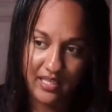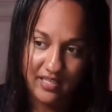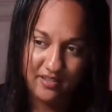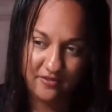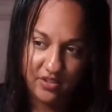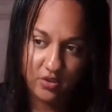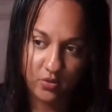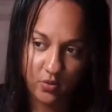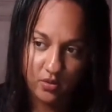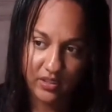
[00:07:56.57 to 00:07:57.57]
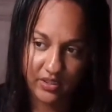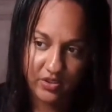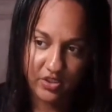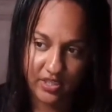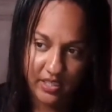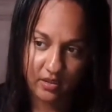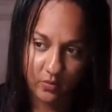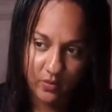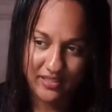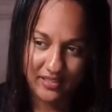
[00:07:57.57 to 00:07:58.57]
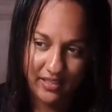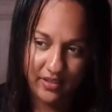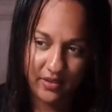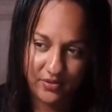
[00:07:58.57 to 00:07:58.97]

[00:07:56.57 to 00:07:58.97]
Individual energy. What is Leo's